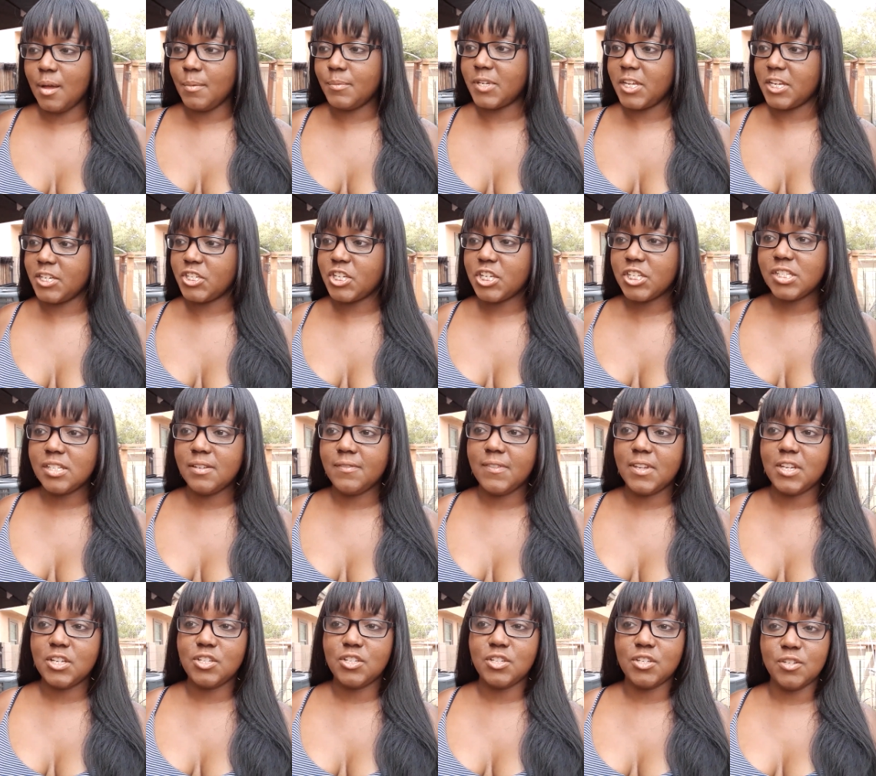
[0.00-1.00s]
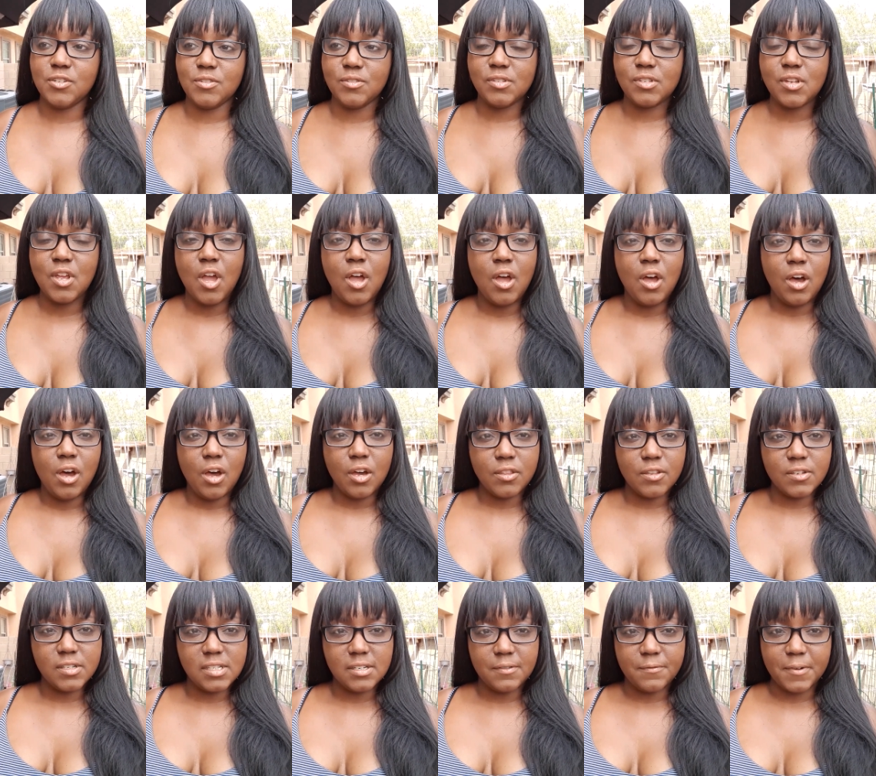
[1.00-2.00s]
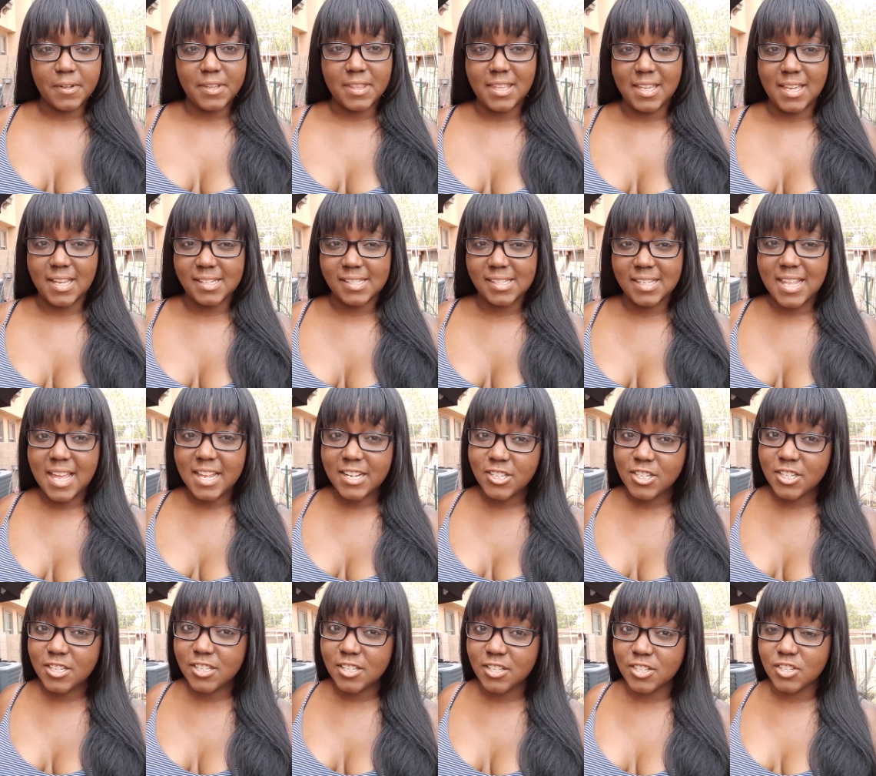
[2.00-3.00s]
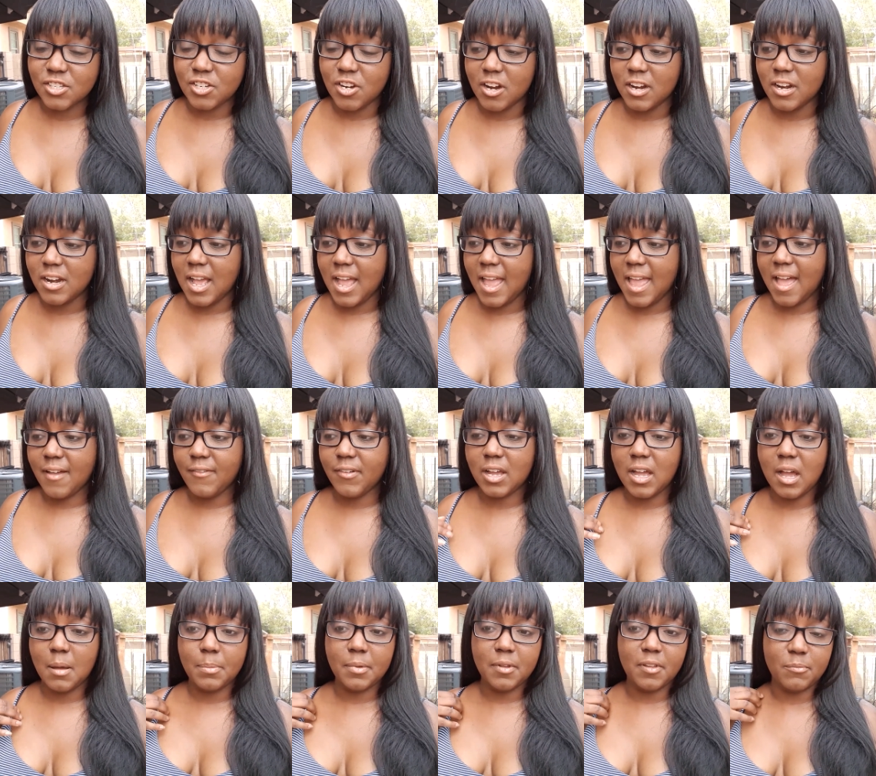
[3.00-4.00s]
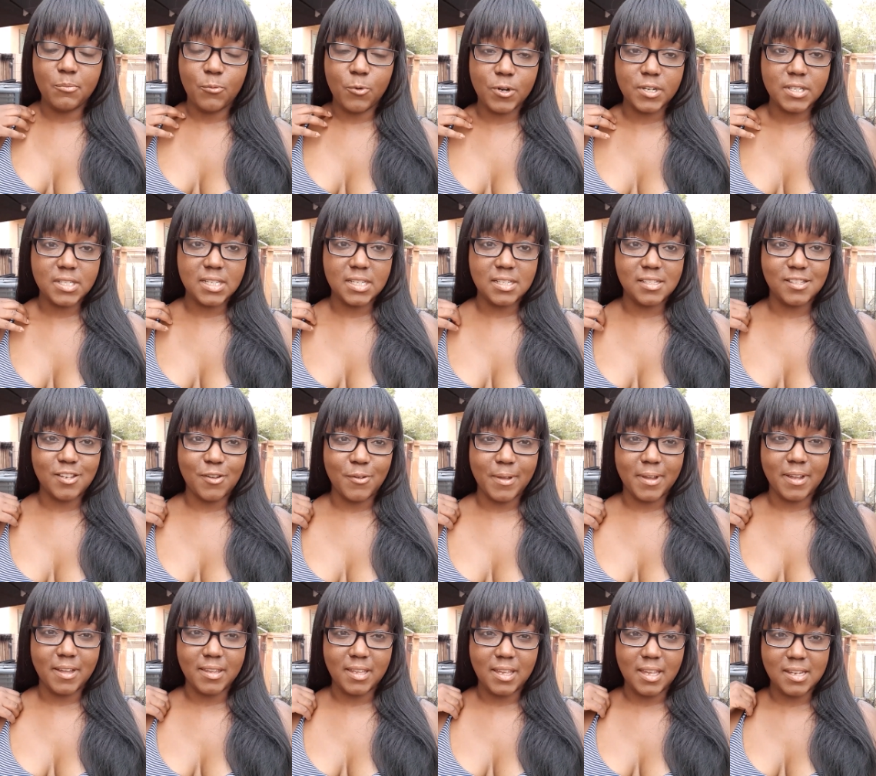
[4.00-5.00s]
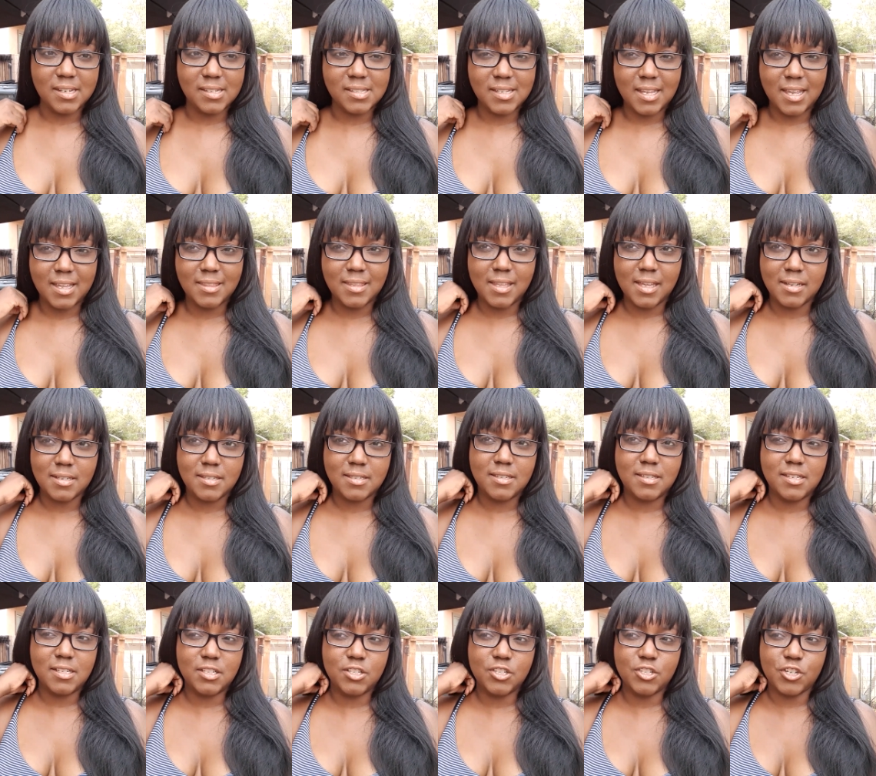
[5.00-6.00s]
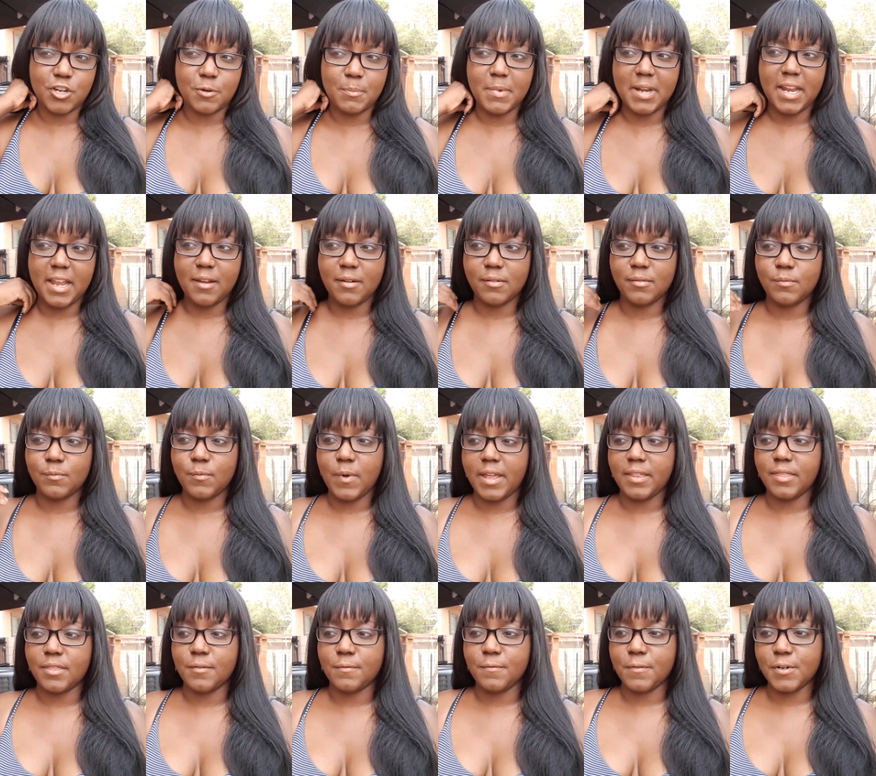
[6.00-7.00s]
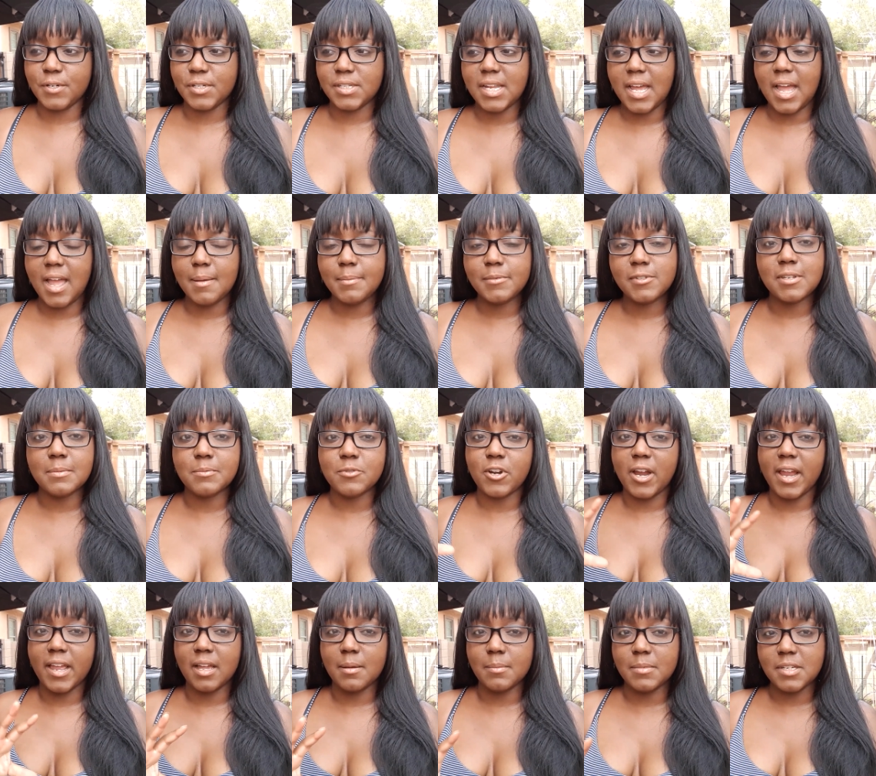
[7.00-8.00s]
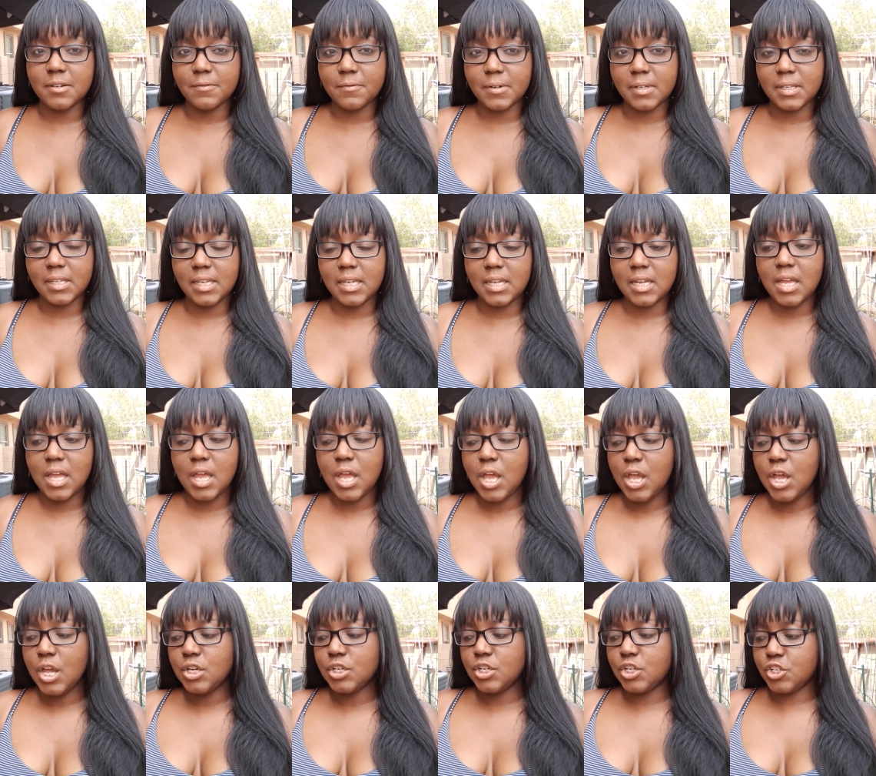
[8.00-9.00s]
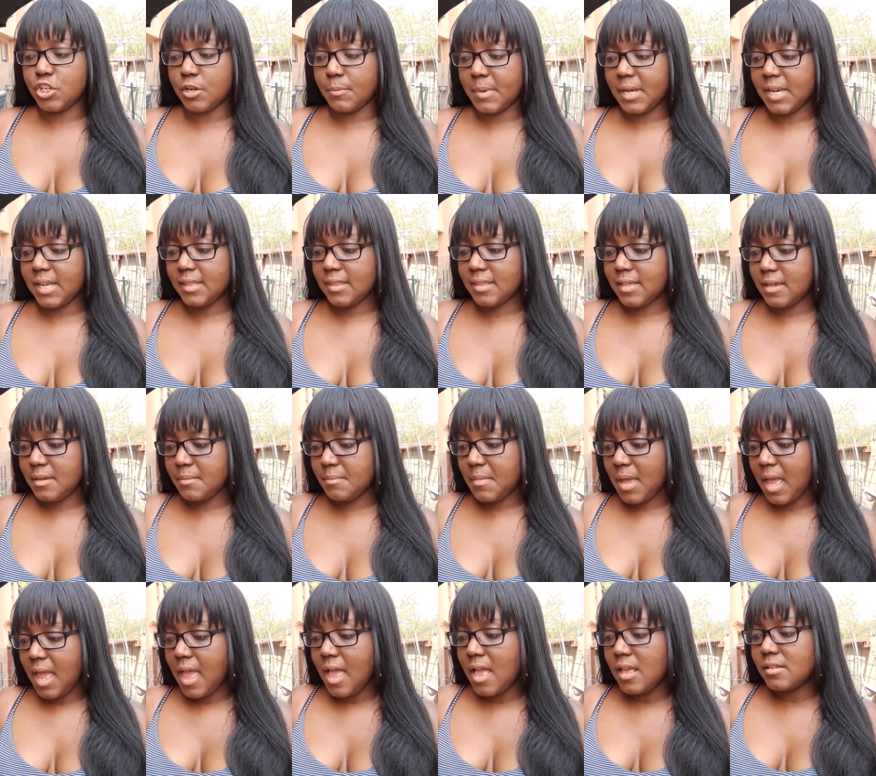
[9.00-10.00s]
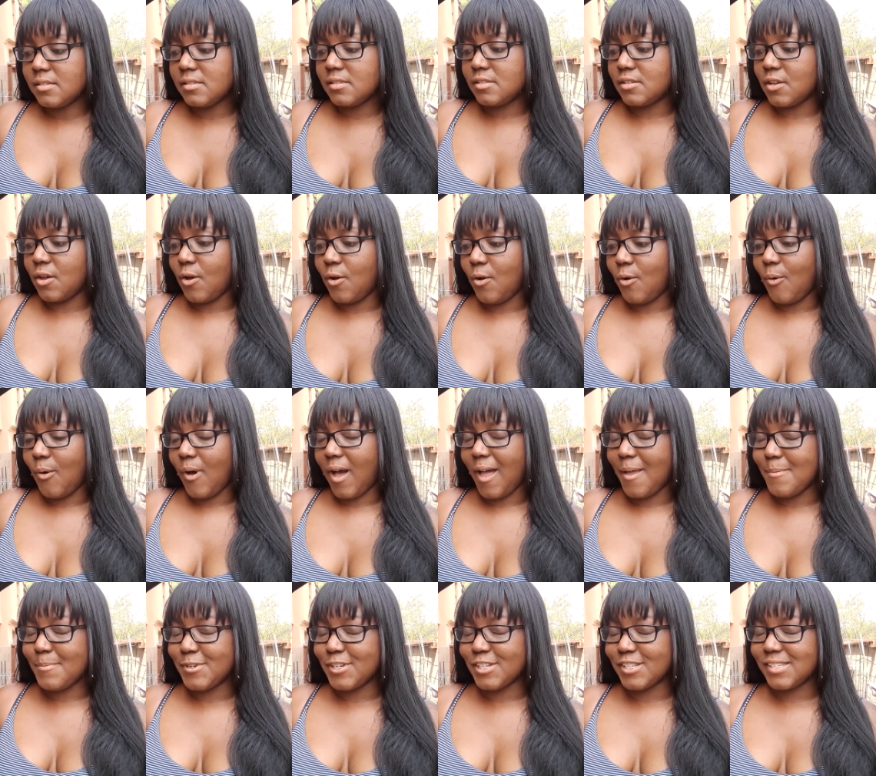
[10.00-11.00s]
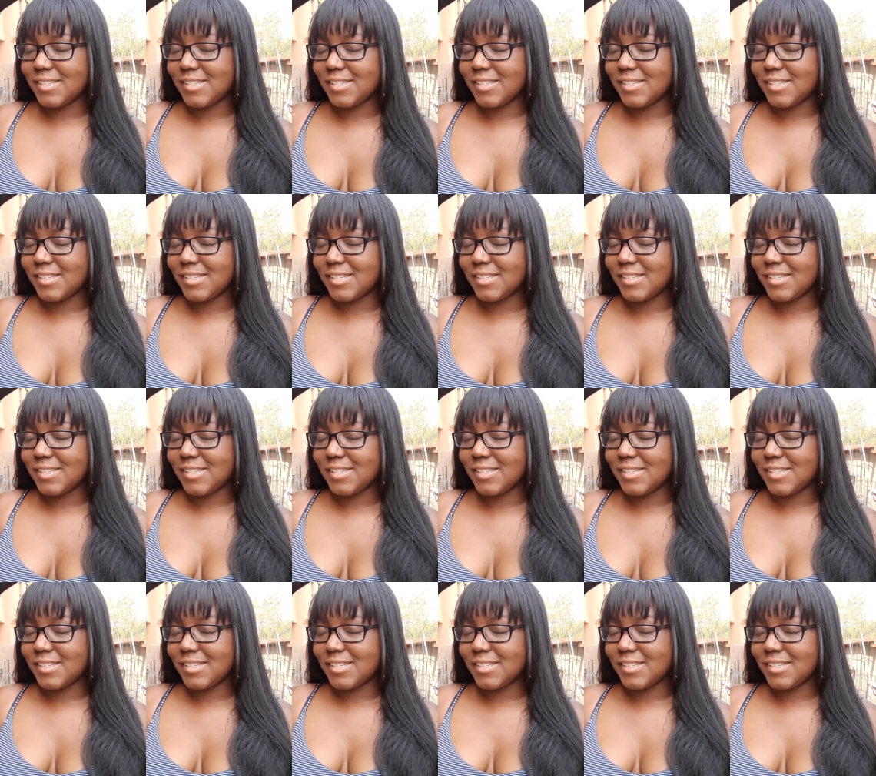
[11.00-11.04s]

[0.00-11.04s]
digestive issues, all those different things. And that's just a start. I have a couple of more seeds going on the inside that didn't germinate right the first time, so I'm trying them differently to germinate them. So I'm